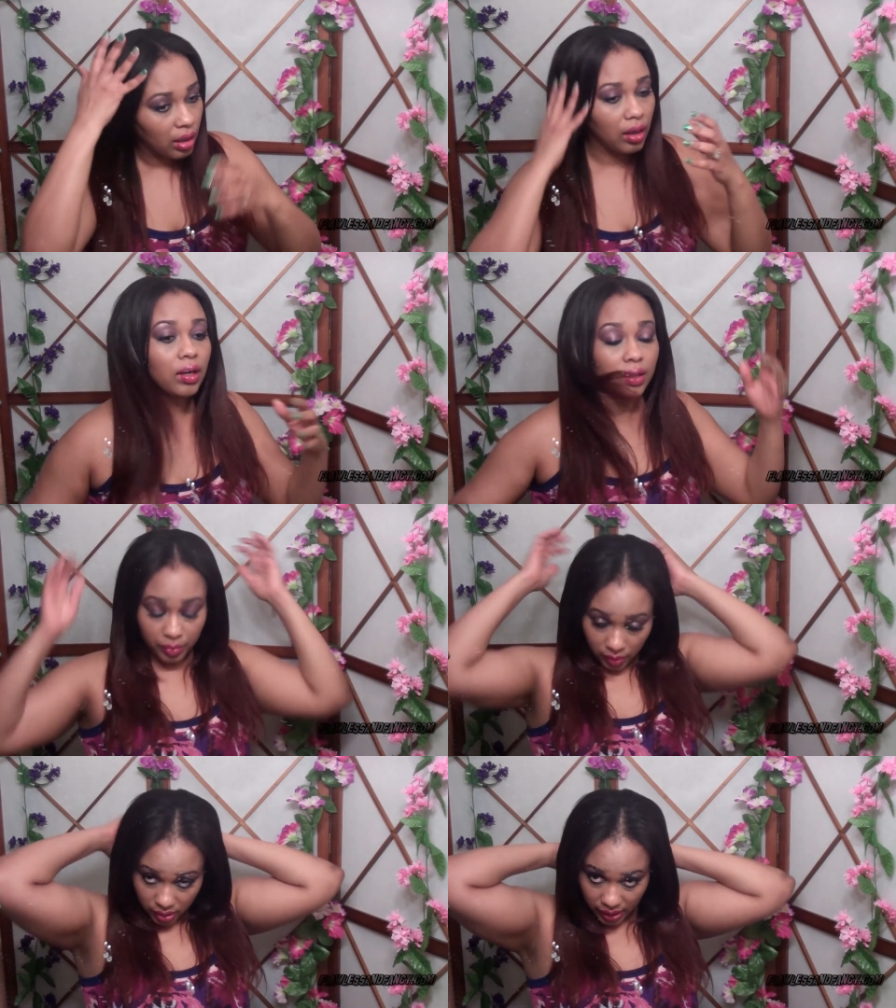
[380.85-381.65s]

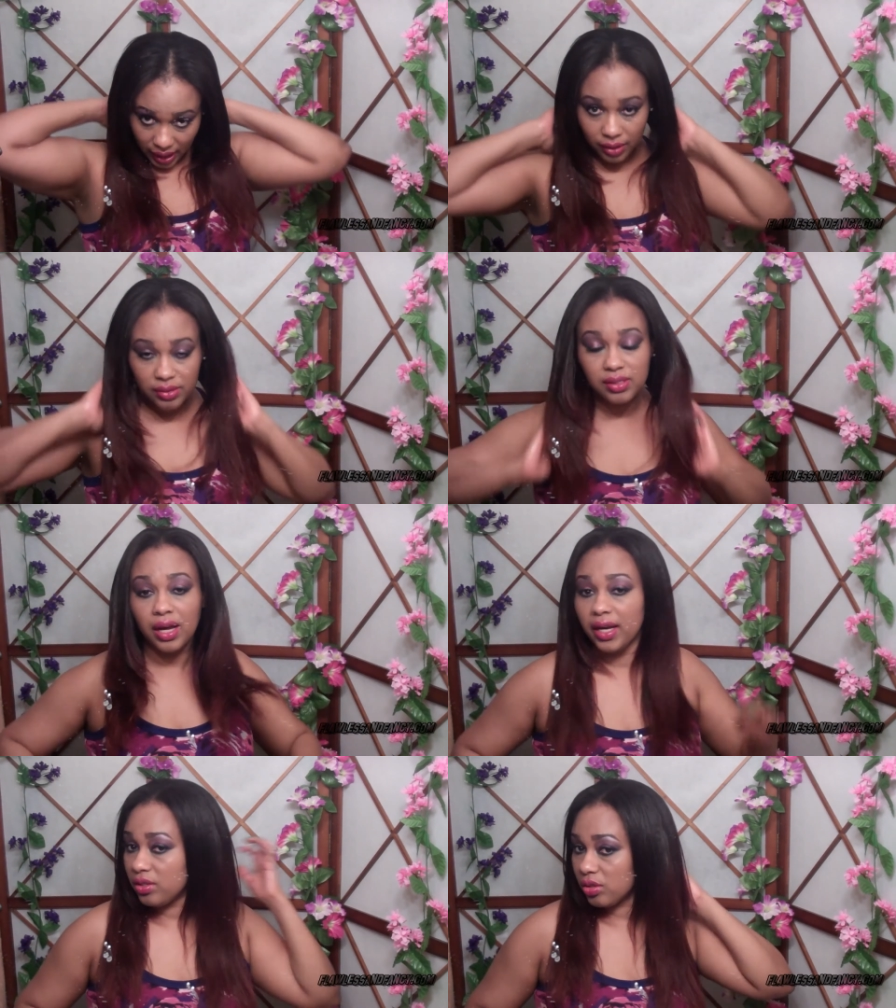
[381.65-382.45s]
On the
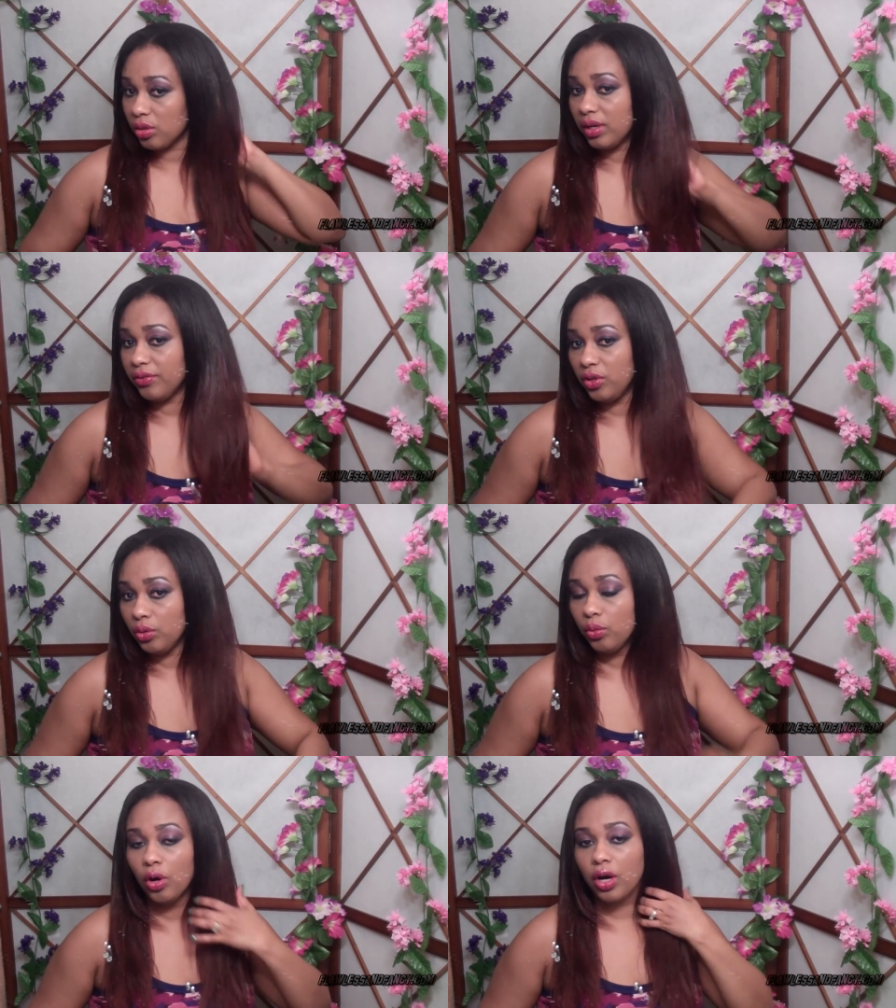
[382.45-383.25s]
outside. So if
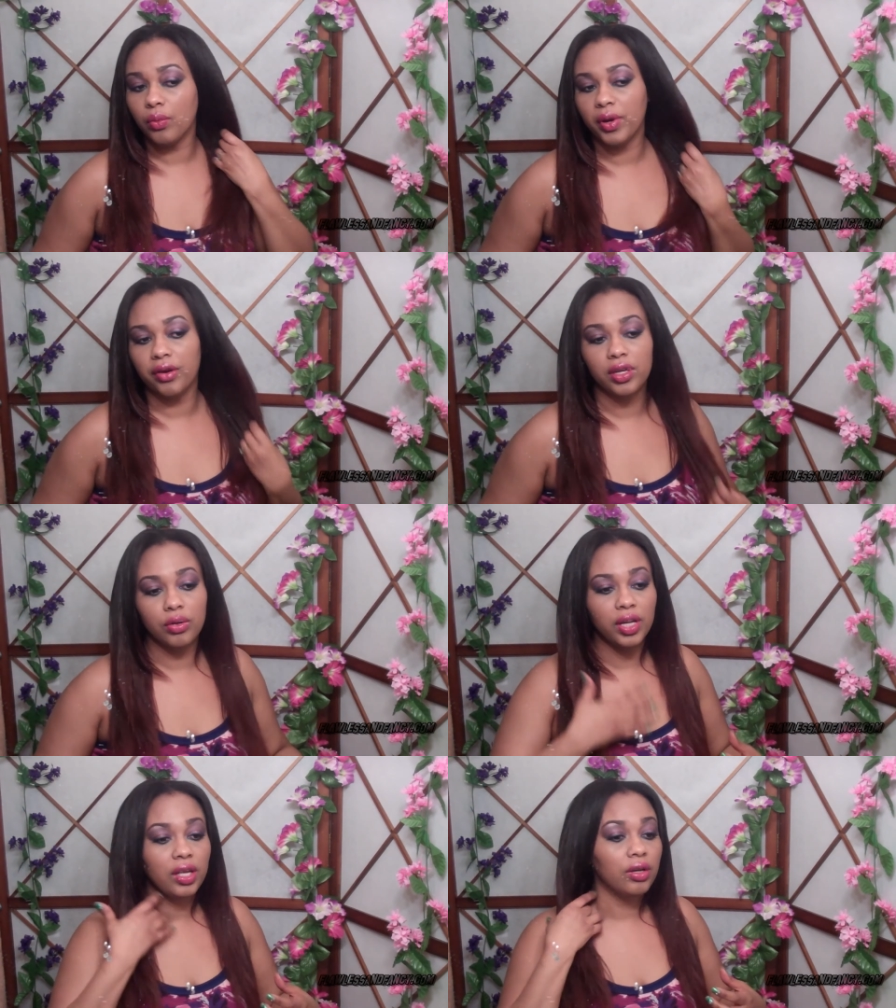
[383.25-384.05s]
you are wearing
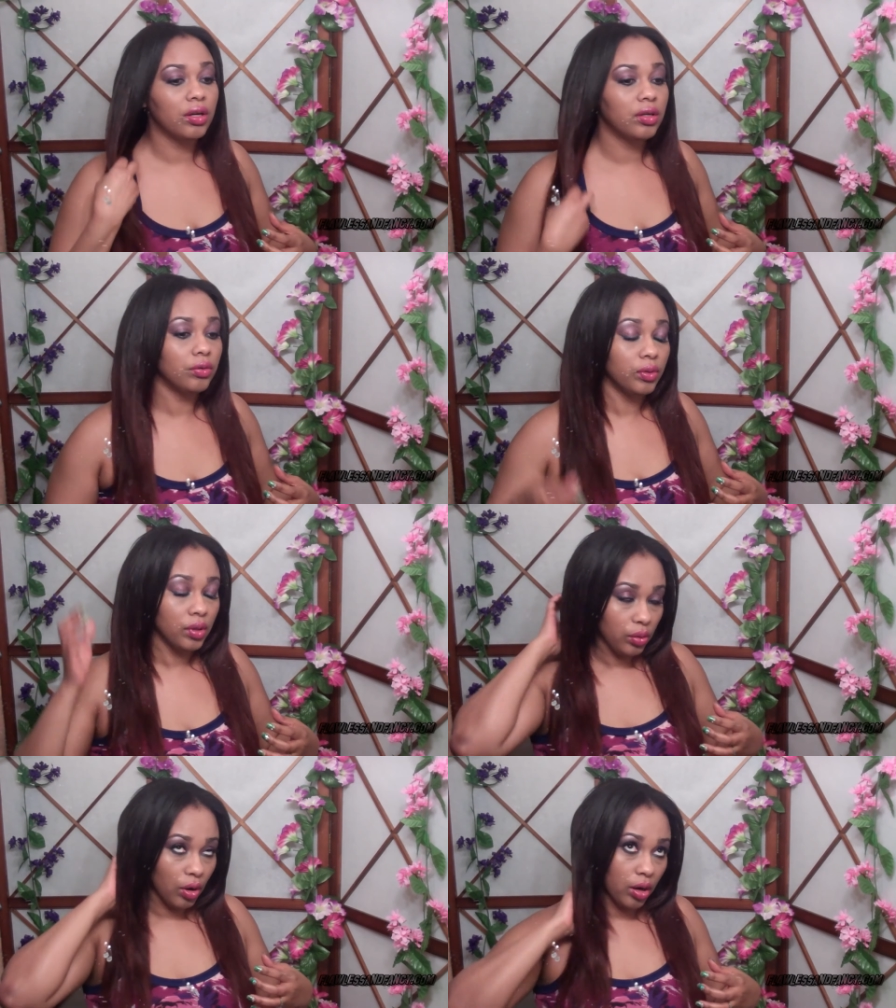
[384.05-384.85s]
your hair,
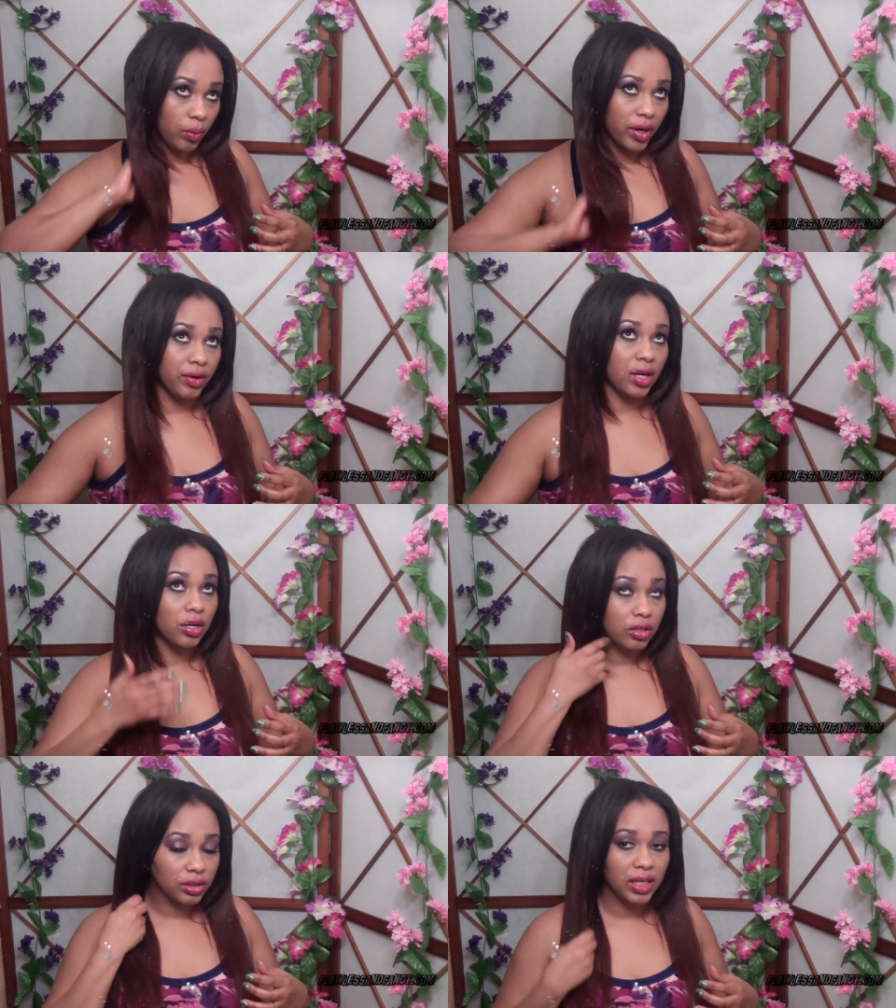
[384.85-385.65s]
you are wearing
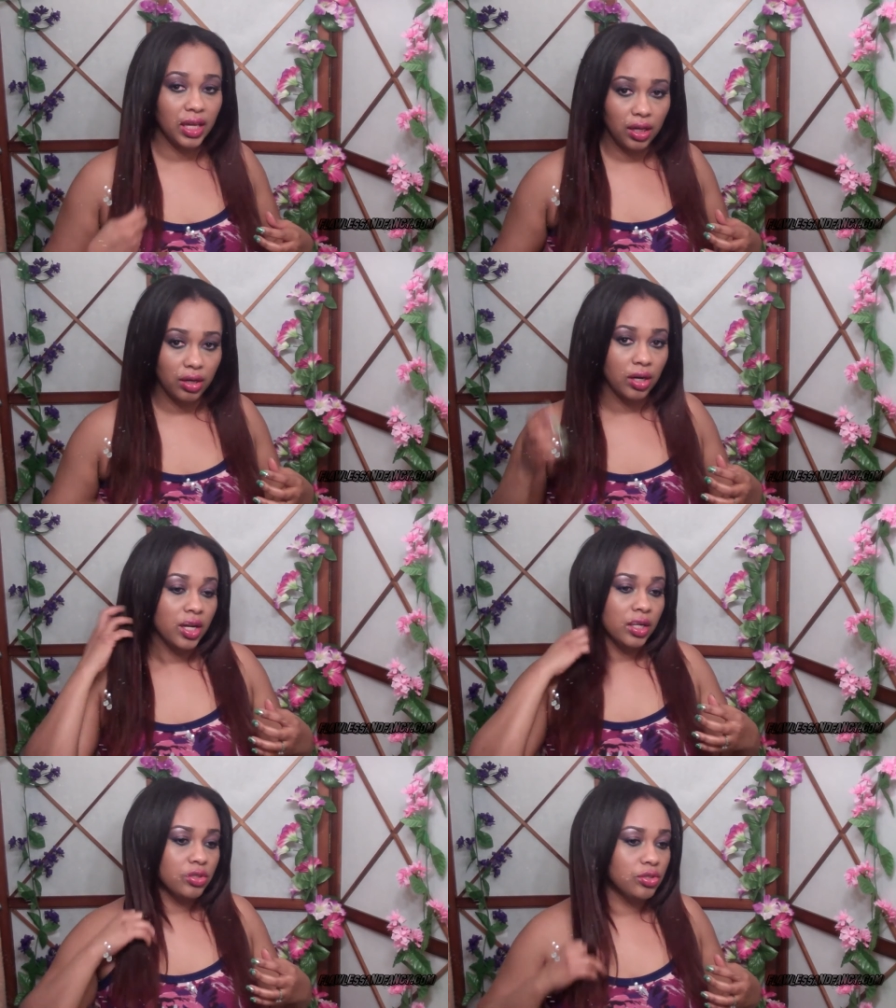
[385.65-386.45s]
curly hair
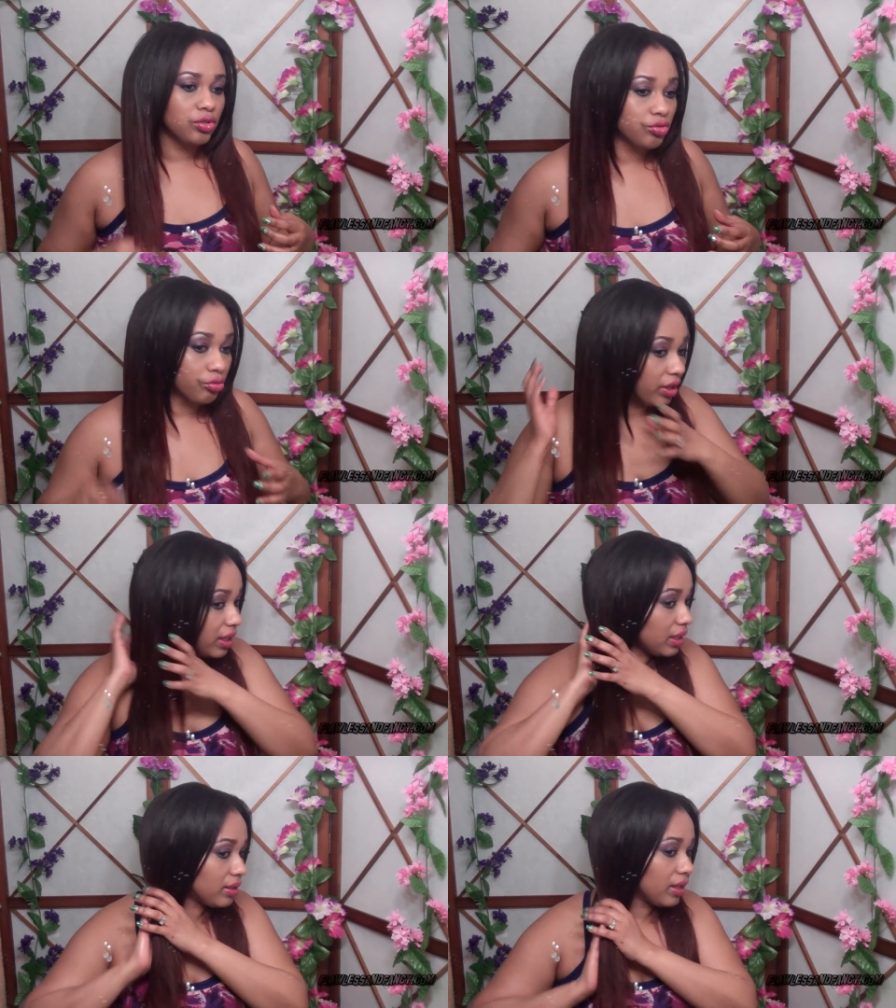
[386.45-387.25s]

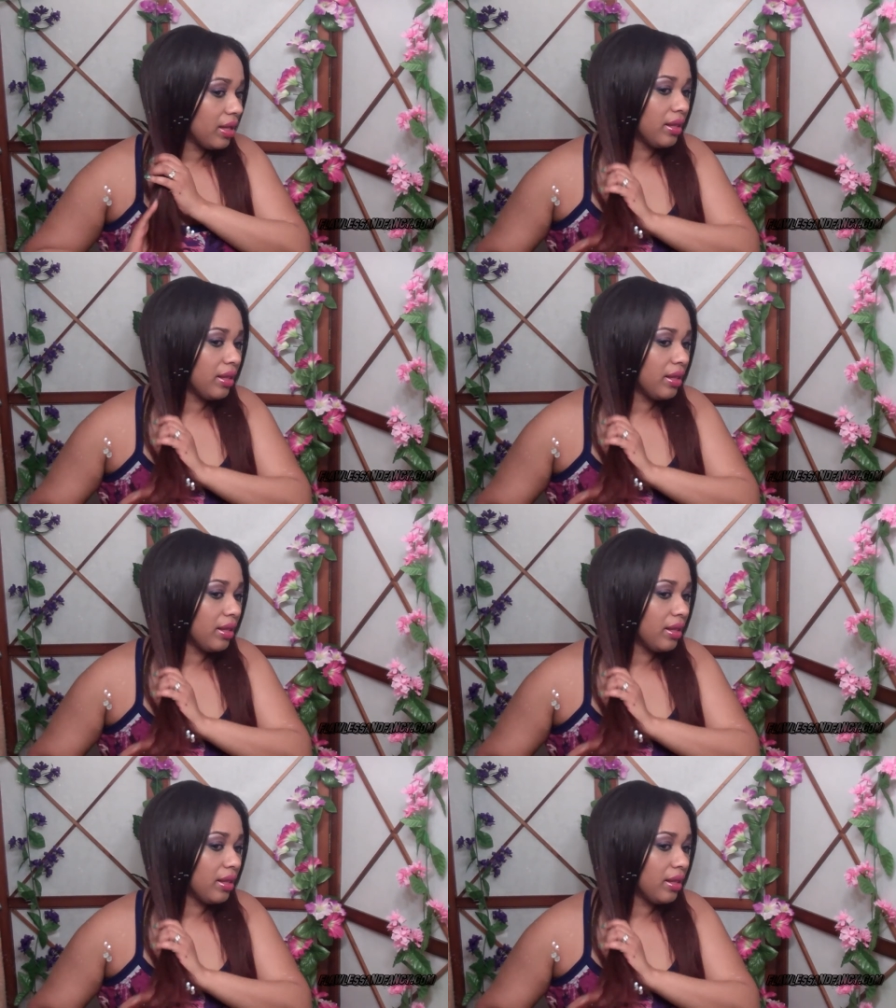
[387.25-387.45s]
straight,